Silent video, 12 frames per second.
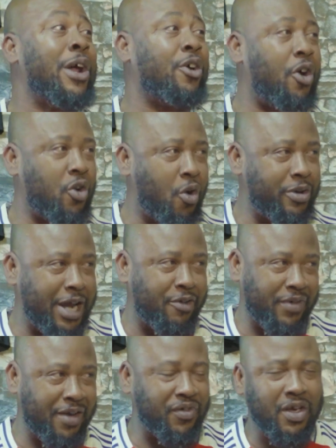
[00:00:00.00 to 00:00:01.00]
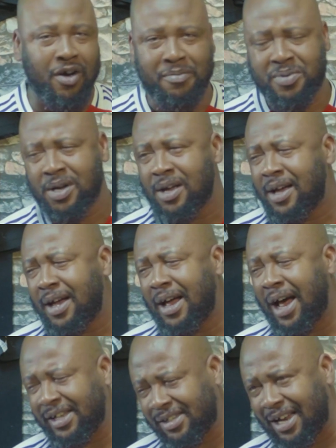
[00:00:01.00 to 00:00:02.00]
record holder of FA Cup,
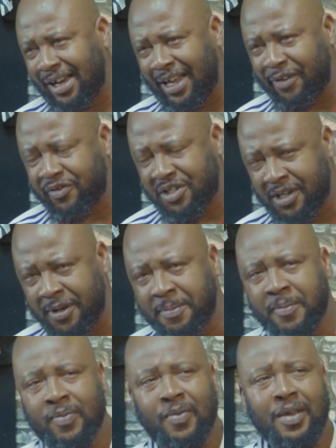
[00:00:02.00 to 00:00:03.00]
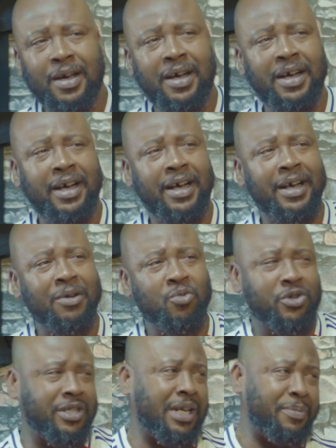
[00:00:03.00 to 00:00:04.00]
Arsenal FC,
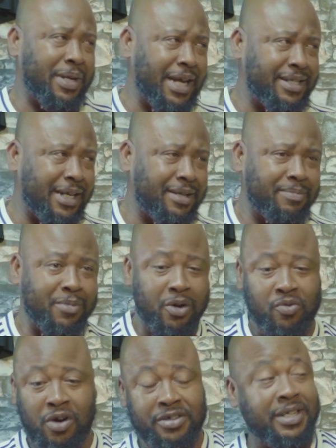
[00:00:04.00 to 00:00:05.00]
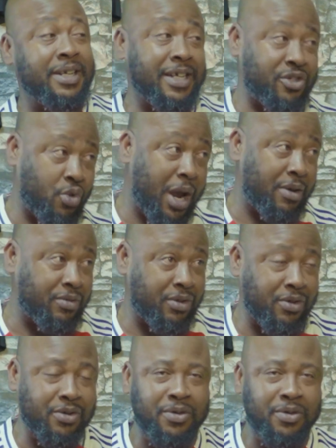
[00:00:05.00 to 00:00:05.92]
was eliminated, but not in this round. You know.